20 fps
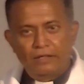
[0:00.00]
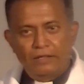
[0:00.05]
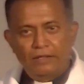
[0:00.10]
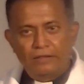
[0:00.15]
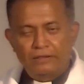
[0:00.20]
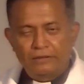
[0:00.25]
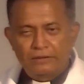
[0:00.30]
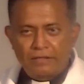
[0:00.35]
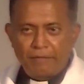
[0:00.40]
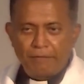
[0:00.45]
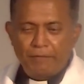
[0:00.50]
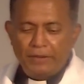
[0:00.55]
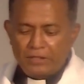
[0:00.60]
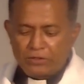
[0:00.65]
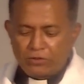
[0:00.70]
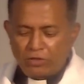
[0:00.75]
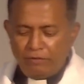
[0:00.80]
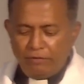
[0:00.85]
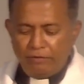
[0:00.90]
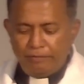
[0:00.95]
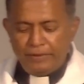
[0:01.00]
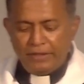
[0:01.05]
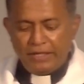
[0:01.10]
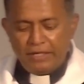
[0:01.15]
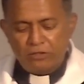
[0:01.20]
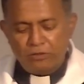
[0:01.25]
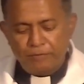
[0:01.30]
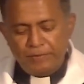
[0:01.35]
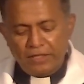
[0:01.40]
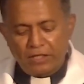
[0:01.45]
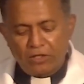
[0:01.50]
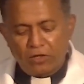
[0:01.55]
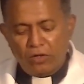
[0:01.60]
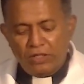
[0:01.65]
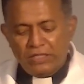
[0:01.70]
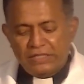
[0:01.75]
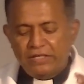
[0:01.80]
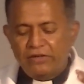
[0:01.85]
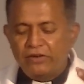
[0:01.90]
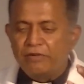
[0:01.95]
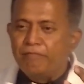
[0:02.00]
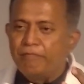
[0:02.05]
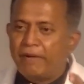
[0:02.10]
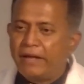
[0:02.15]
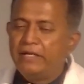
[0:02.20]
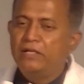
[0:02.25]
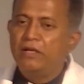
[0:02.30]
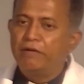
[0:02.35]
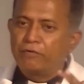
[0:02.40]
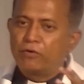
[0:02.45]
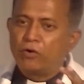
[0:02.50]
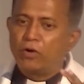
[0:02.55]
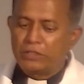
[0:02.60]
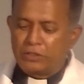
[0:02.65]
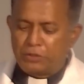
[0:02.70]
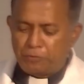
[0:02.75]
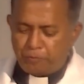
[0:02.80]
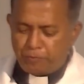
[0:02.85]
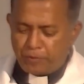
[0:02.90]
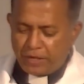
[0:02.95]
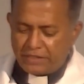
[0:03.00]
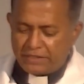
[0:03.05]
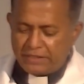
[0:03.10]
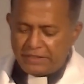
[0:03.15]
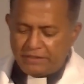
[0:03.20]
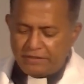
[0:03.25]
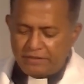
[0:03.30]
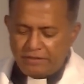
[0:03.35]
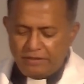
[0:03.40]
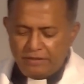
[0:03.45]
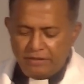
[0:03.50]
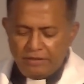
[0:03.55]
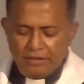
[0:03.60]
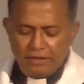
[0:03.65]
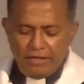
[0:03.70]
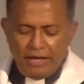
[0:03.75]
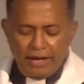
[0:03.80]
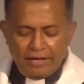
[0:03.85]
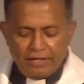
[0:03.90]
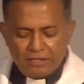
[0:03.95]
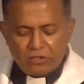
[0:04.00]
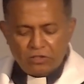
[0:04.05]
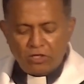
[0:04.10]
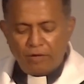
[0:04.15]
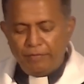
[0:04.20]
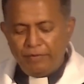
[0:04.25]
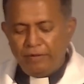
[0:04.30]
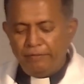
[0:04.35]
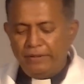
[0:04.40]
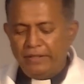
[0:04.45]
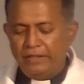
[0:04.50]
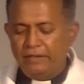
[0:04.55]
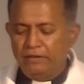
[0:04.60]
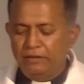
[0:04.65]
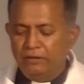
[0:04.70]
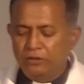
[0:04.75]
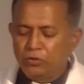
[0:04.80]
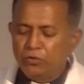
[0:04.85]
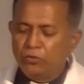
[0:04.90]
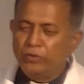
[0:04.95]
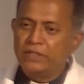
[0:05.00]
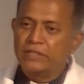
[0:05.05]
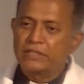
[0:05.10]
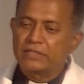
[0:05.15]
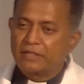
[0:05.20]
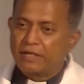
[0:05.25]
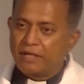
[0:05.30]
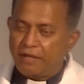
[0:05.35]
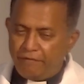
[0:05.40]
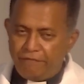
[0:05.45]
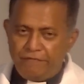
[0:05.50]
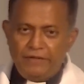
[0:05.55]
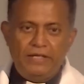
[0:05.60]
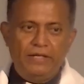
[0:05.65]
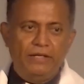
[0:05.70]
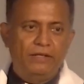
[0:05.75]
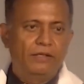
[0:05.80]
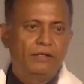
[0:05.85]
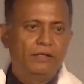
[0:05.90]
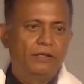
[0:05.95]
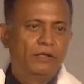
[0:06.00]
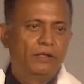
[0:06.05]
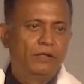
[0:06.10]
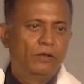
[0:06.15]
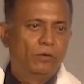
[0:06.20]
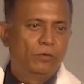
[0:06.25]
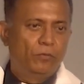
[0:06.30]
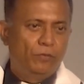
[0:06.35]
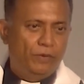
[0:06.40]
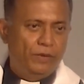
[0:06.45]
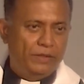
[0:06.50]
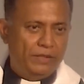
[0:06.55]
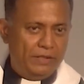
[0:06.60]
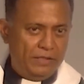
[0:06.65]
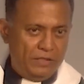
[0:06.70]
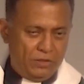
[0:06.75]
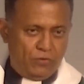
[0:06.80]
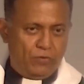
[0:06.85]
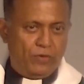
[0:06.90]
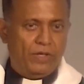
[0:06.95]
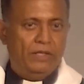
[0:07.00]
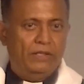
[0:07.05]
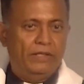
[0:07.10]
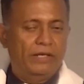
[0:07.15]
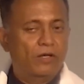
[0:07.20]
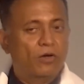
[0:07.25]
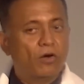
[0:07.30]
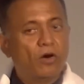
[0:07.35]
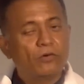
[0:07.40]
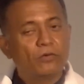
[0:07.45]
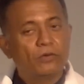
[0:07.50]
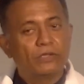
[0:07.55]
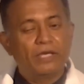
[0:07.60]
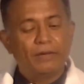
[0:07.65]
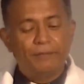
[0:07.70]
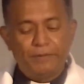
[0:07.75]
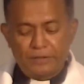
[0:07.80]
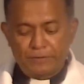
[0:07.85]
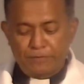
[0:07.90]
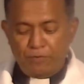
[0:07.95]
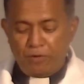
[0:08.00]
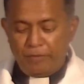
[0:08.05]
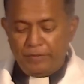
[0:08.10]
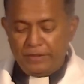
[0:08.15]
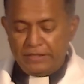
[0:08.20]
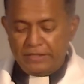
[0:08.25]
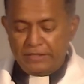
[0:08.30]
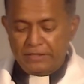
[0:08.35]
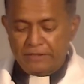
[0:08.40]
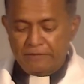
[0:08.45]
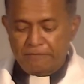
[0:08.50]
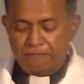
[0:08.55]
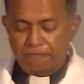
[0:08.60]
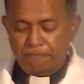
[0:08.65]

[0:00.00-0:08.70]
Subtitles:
the temple that Solomon built, has to be a constant reminder of God's presence and his commitment to his covenant with Israel, that God will keep his promises.